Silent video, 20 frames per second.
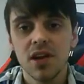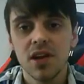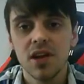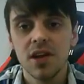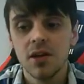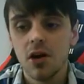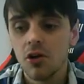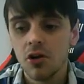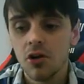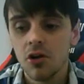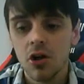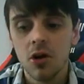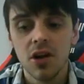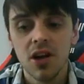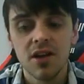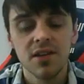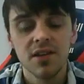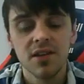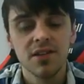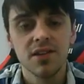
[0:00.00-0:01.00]
then I'll go,
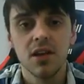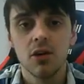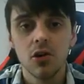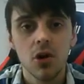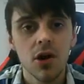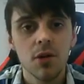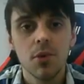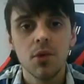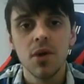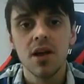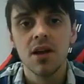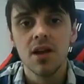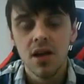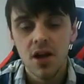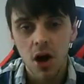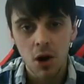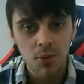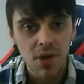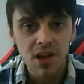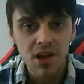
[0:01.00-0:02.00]
like I said, I'll go out my
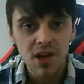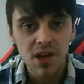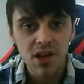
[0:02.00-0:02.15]
way,